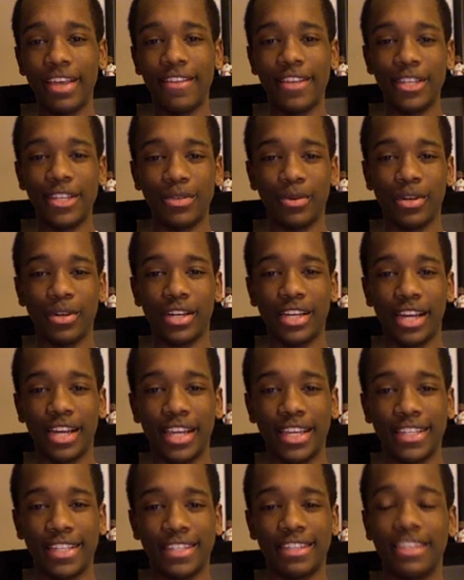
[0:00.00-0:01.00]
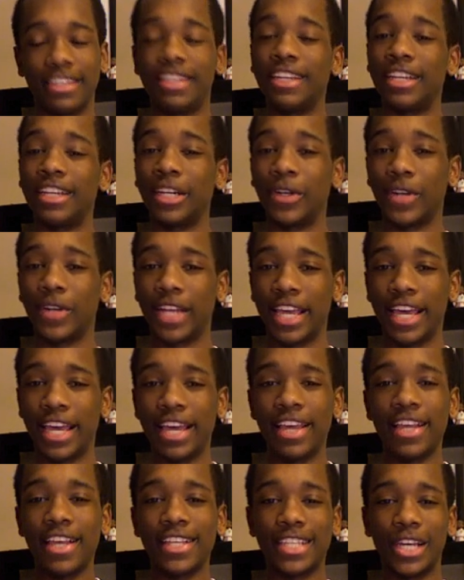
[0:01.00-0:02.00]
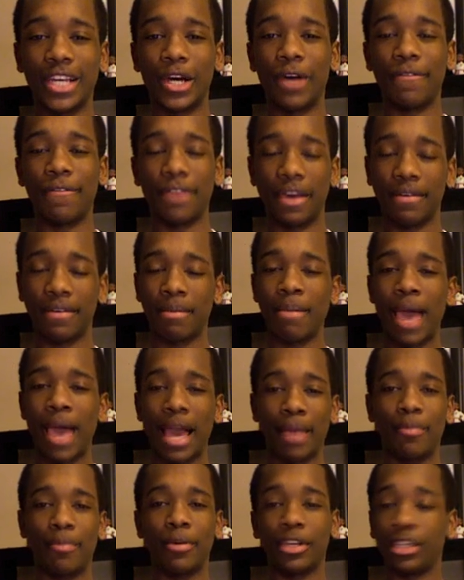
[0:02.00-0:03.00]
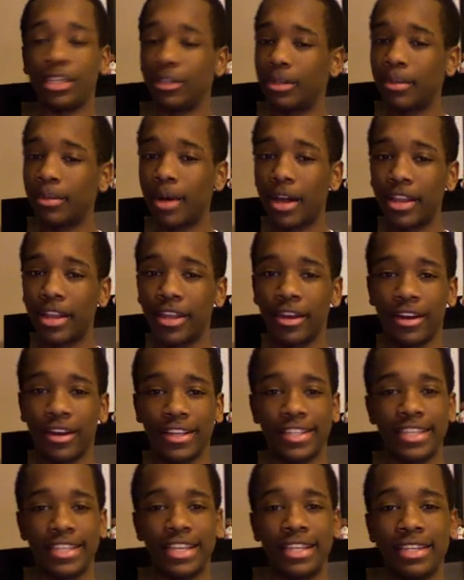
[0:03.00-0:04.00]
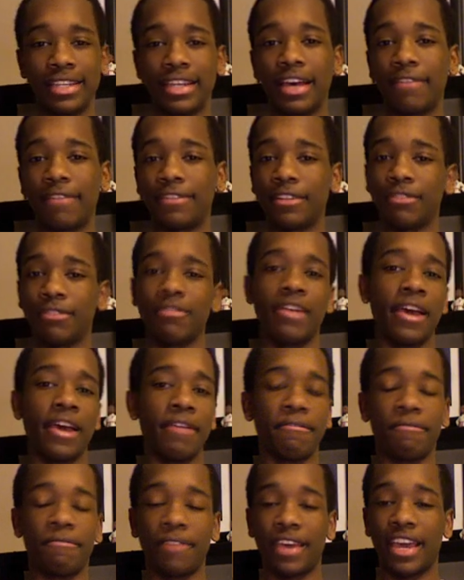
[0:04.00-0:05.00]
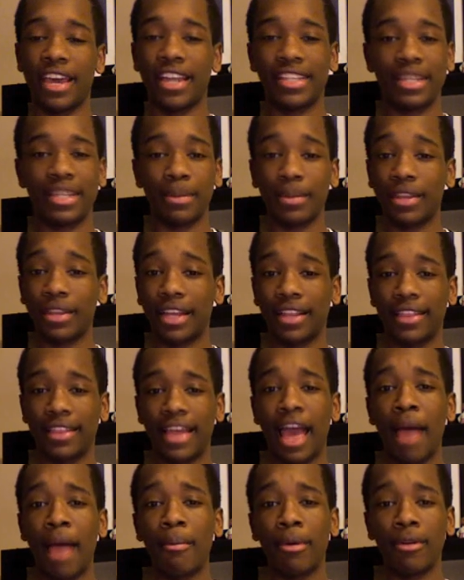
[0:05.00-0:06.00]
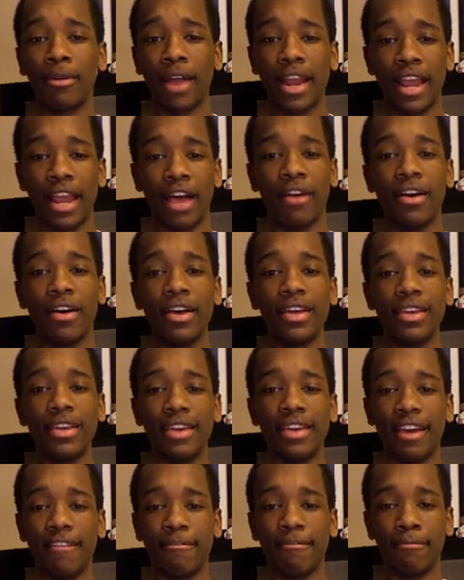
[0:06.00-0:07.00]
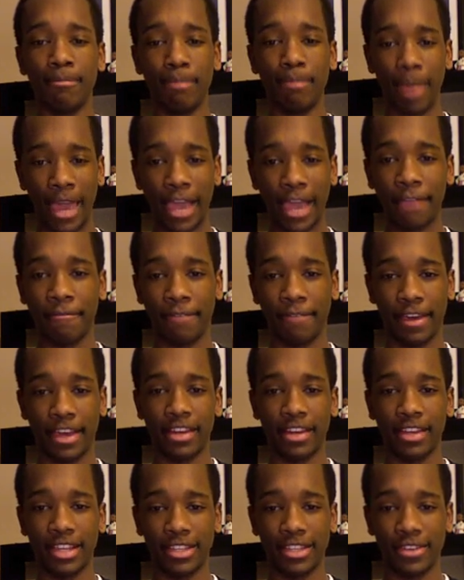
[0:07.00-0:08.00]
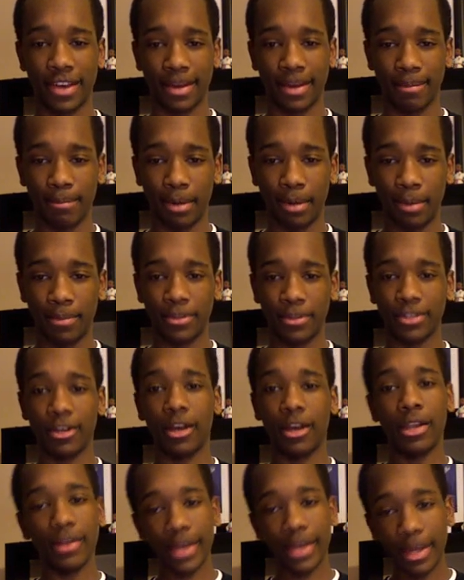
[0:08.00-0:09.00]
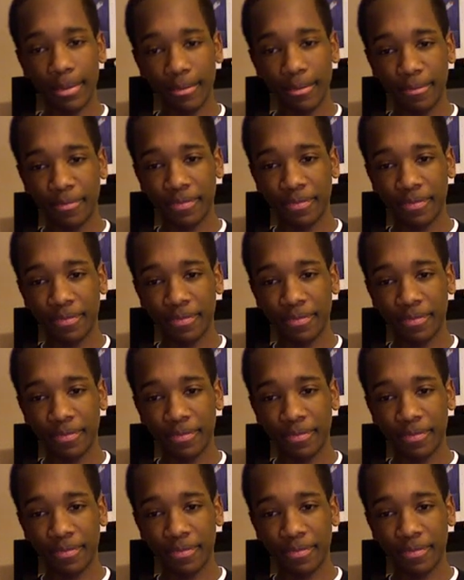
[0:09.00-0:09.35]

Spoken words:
This is where it kind of gets to the nitty-gritty. So if you have a MacBook unibody, you're going to see left and right fan, something like that. But right now, you have main fan, and so I can bump this all the way up,